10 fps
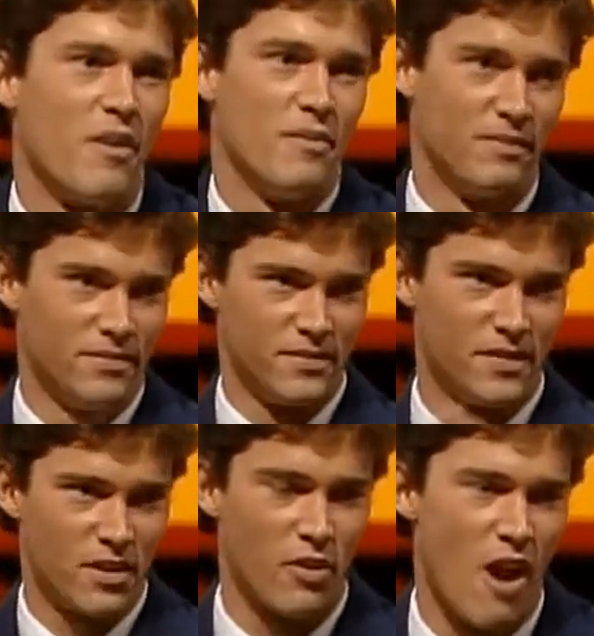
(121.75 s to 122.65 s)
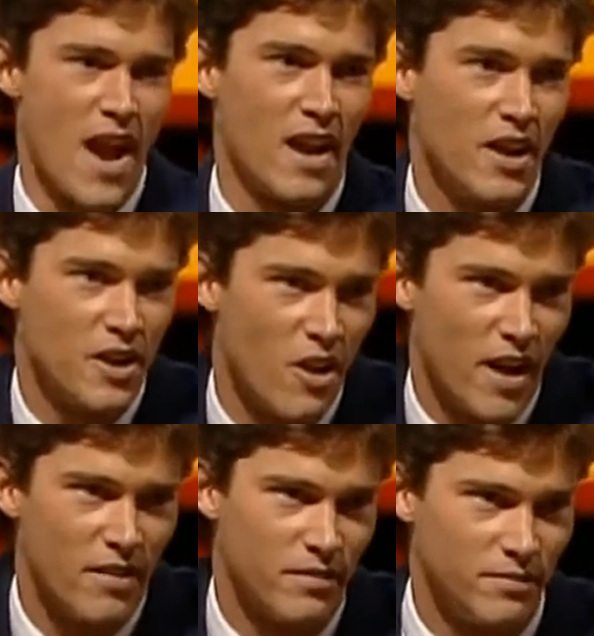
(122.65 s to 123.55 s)
How are you, Troy? Great. How you
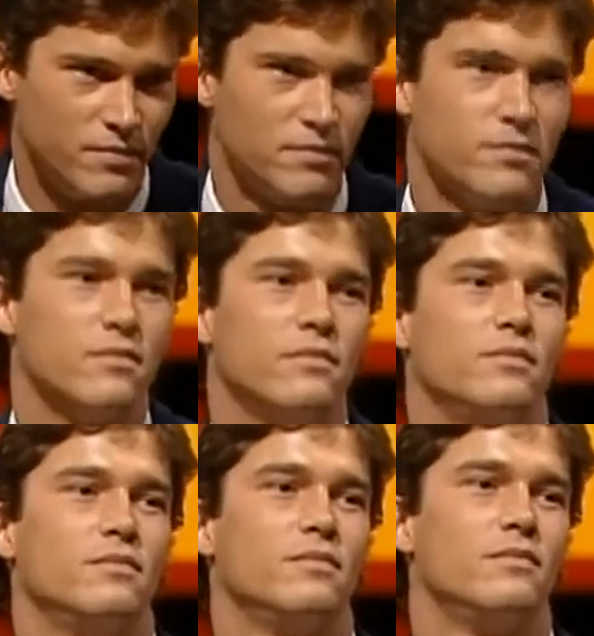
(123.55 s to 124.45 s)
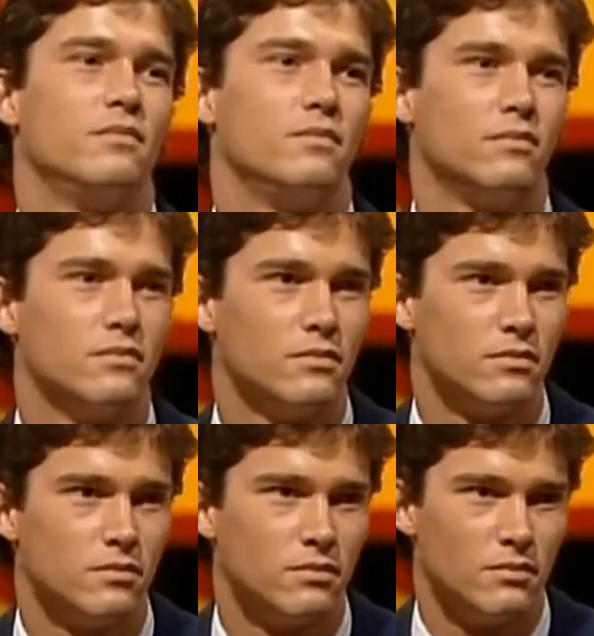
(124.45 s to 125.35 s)
doing? Now, I understand you have a large family,
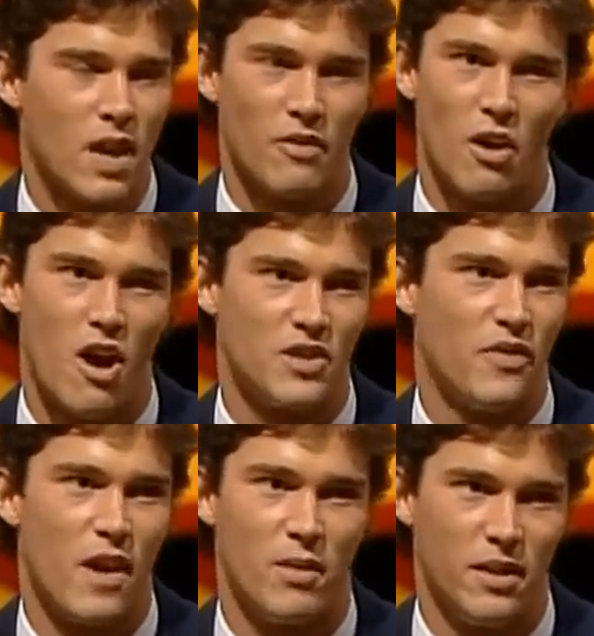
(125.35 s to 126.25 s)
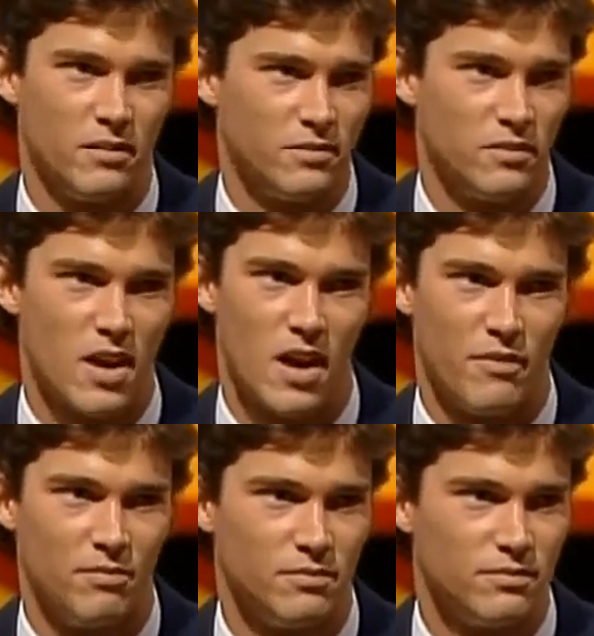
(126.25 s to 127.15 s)
Troy? I have a large family. Yeah? A lot of
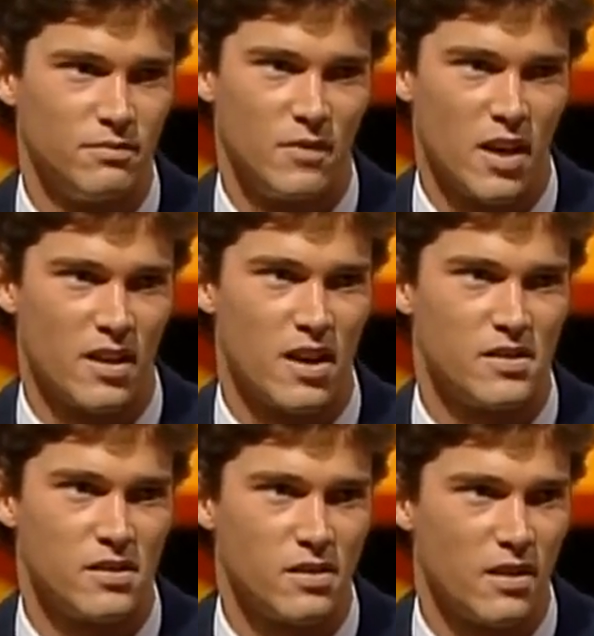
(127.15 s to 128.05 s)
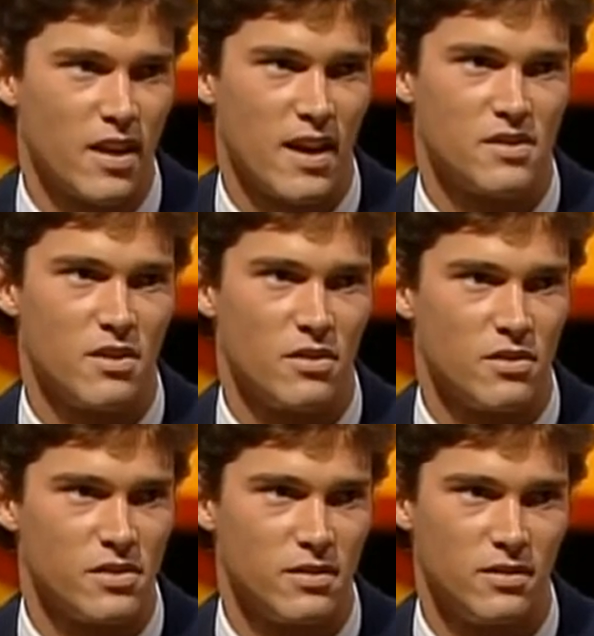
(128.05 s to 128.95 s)
them. A lot of cousins, a lot of aunts and
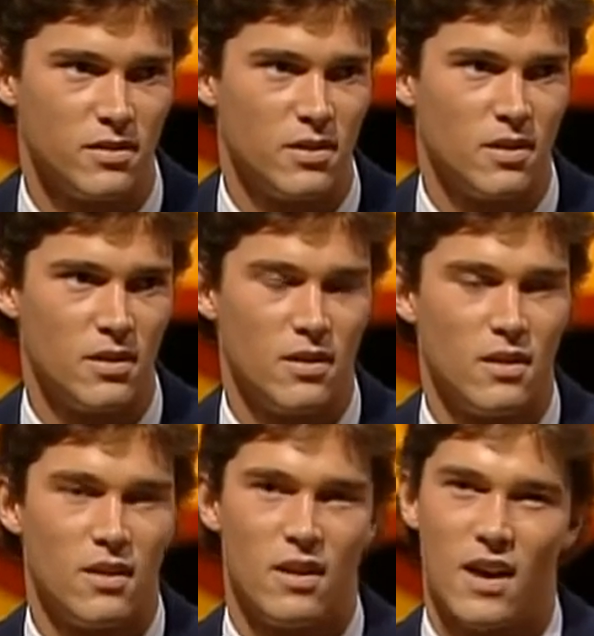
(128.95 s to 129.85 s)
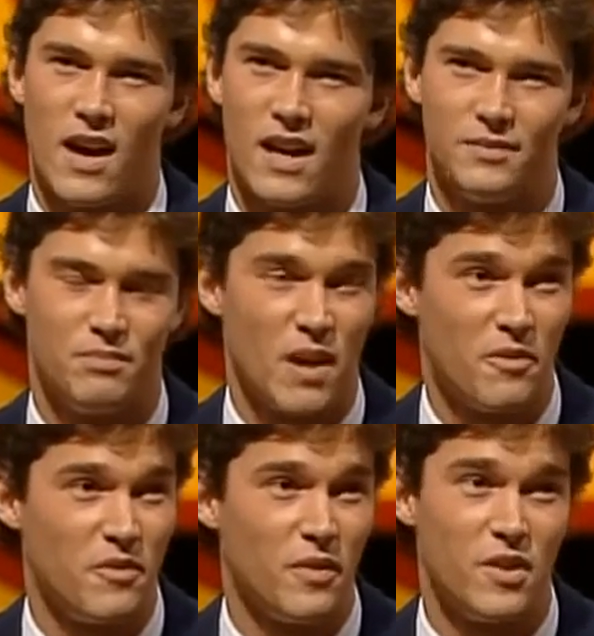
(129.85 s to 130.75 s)
uncles. How many? Uh,
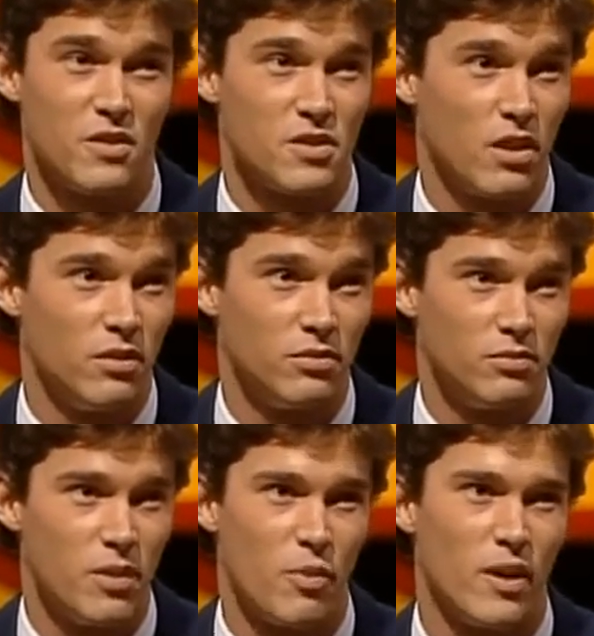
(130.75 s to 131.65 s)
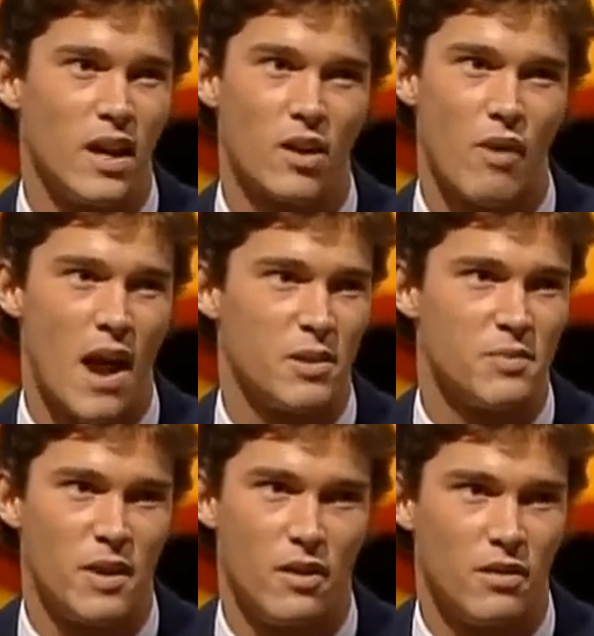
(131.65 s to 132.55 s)
about 50 or so. We breed like people.
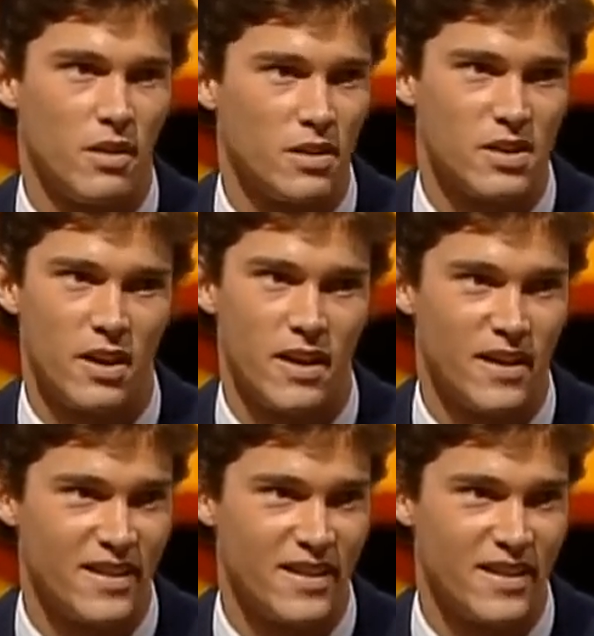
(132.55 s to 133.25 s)
rabbits, Peter. Uh, I'll tell you.